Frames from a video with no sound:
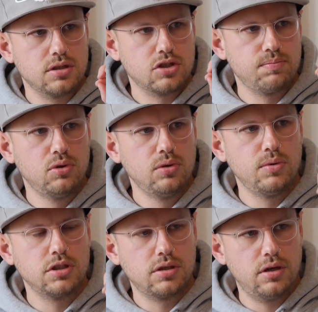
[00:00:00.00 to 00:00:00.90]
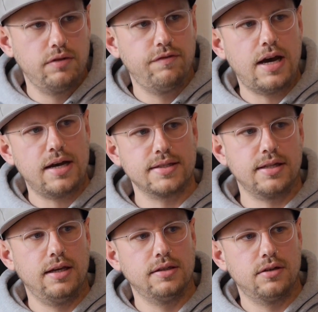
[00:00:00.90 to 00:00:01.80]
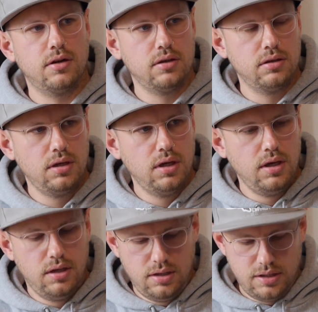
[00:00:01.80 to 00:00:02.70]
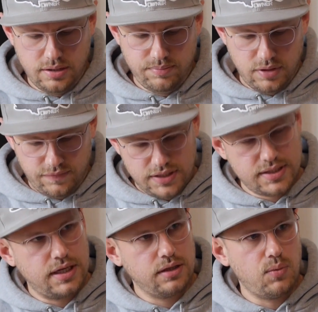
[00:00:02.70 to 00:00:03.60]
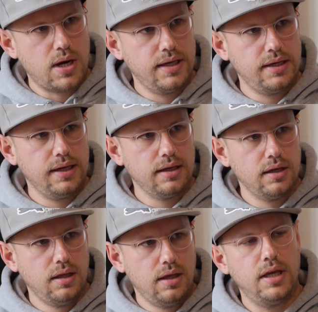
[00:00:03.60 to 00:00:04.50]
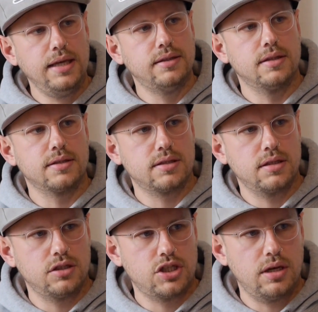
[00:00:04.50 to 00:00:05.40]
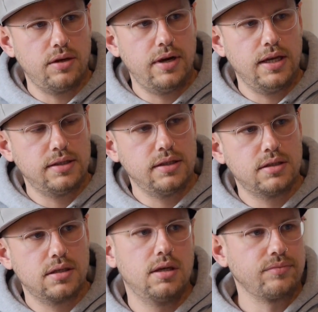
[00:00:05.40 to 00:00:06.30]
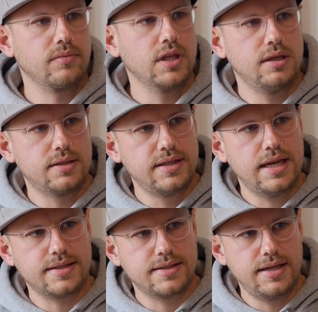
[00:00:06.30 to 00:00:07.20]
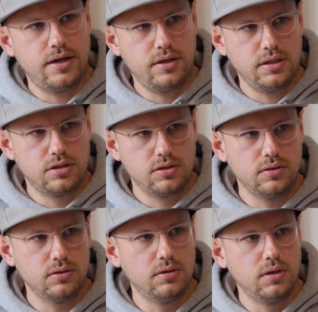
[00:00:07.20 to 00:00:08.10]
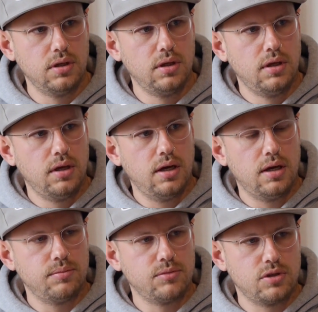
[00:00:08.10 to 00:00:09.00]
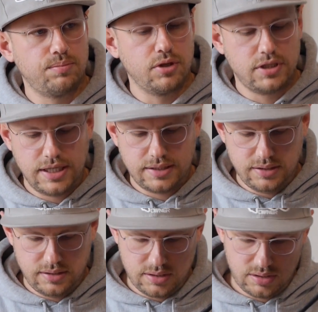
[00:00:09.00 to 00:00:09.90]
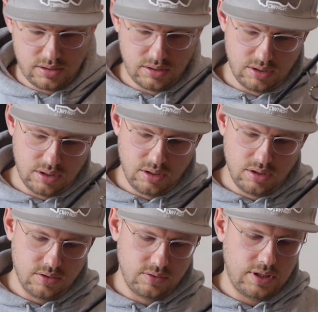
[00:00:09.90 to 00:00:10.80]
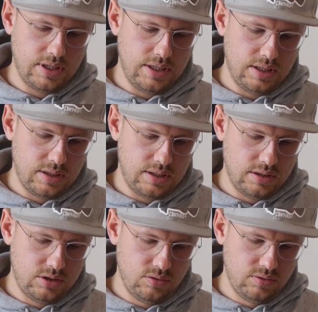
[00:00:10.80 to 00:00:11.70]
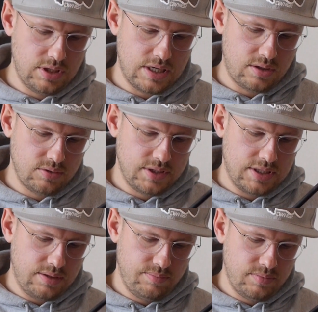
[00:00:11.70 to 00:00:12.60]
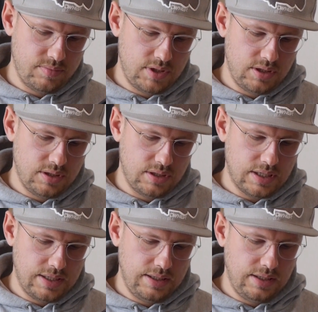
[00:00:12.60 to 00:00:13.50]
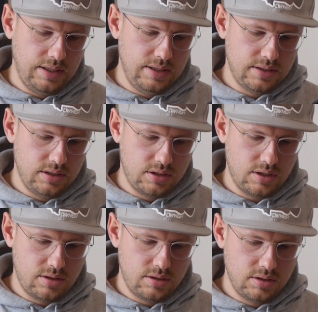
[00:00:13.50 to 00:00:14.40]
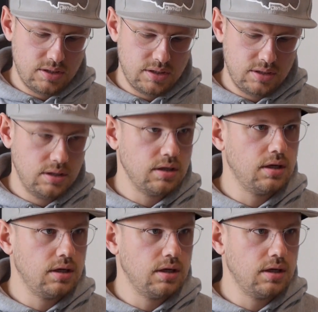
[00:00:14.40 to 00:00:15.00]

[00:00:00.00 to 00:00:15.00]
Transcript: the spool will turn fast later on. If I start winding, heat is generated. It's necessary to protect it. Okay, I do now some like easy turns,